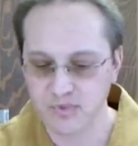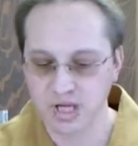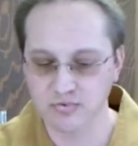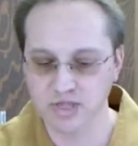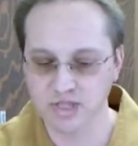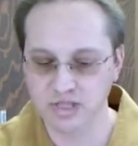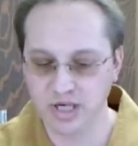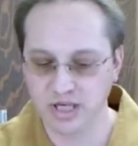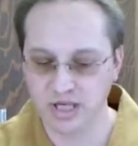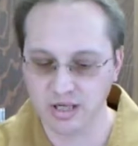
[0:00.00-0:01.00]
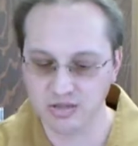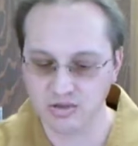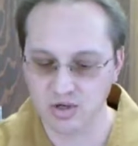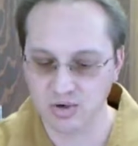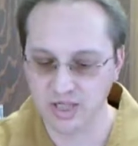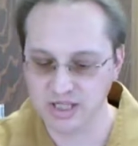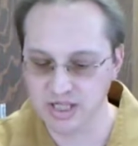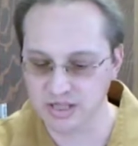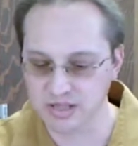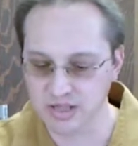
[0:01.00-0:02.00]
in recent decades, growing
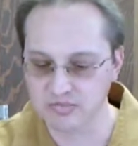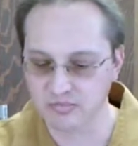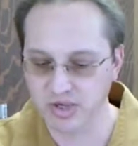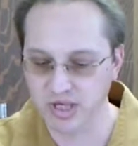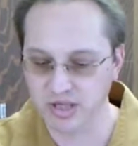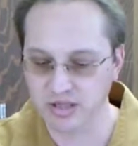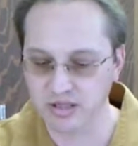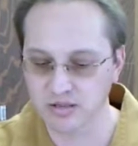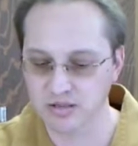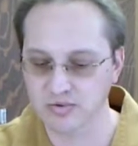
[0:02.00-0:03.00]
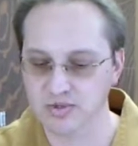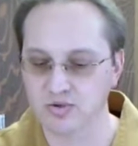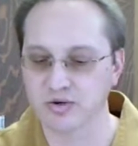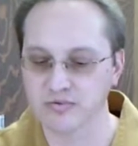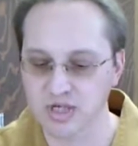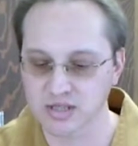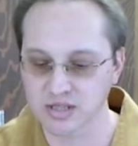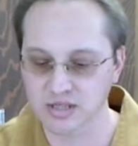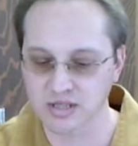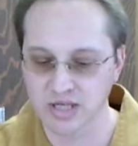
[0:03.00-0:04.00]
attention has been paid to restorative
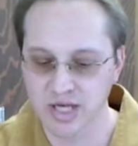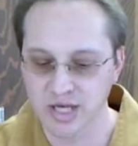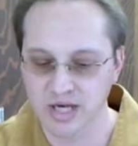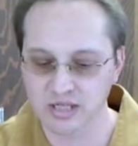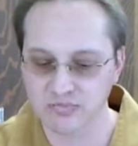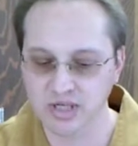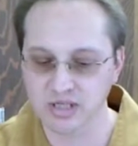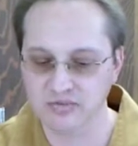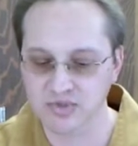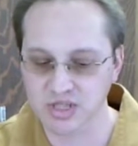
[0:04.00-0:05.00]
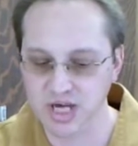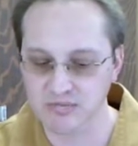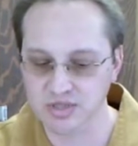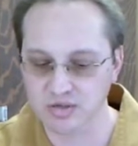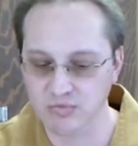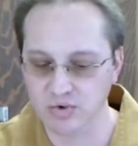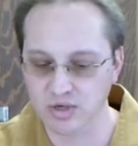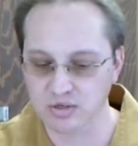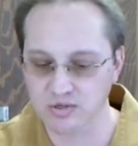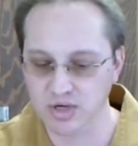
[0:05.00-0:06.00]
justice as a means of establishing more
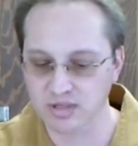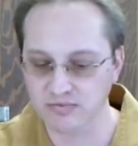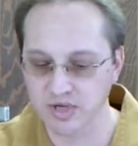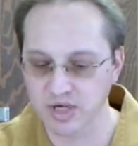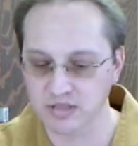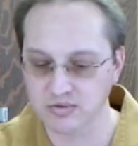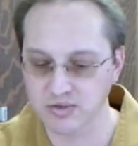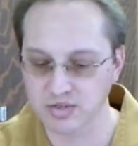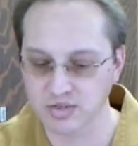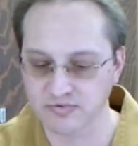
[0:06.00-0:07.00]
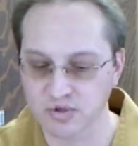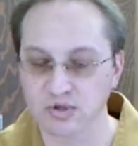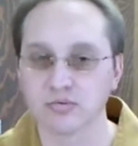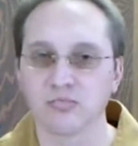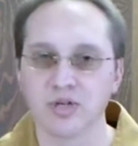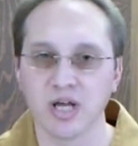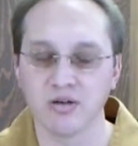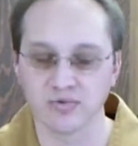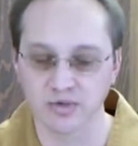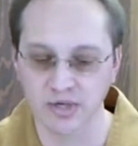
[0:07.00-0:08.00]
constructive consequences for criminal
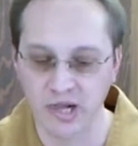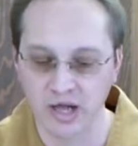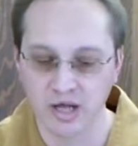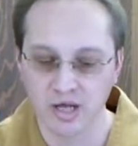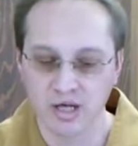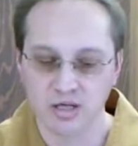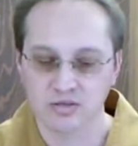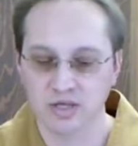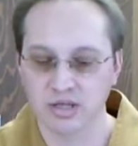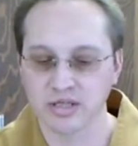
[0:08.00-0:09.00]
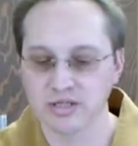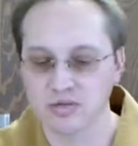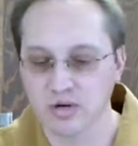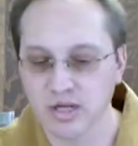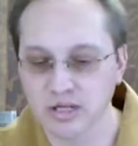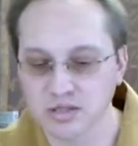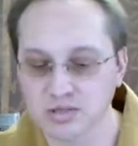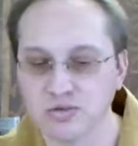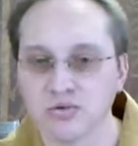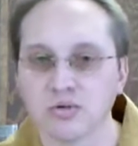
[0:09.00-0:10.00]
behavior. So that leads us right
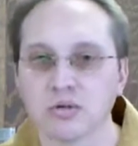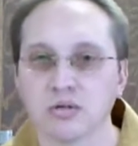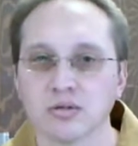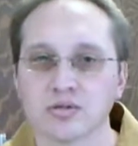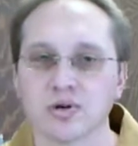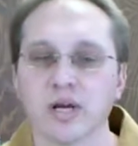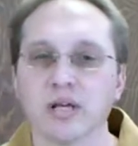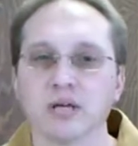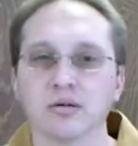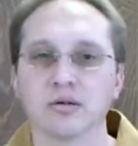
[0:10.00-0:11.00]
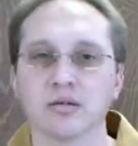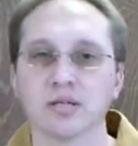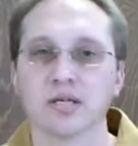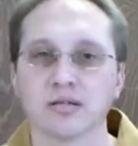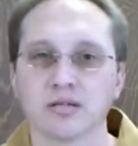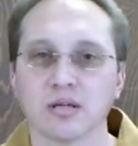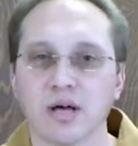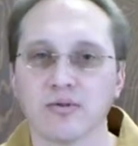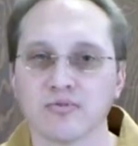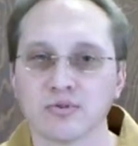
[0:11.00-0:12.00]
into the training that the
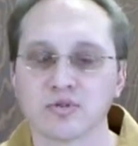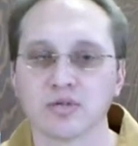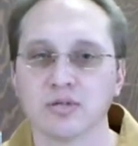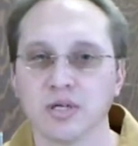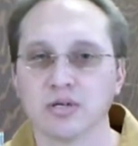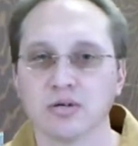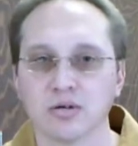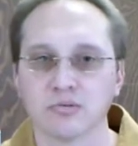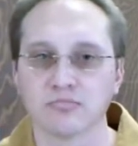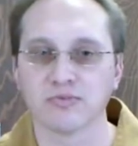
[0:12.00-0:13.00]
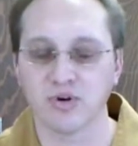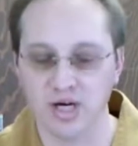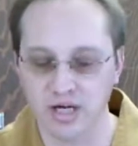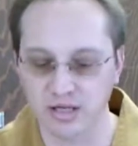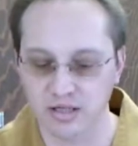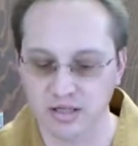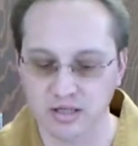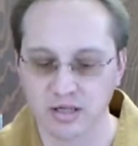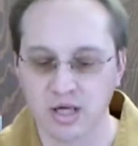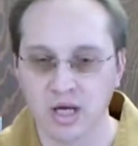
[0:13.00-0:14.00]
lifers here provide. And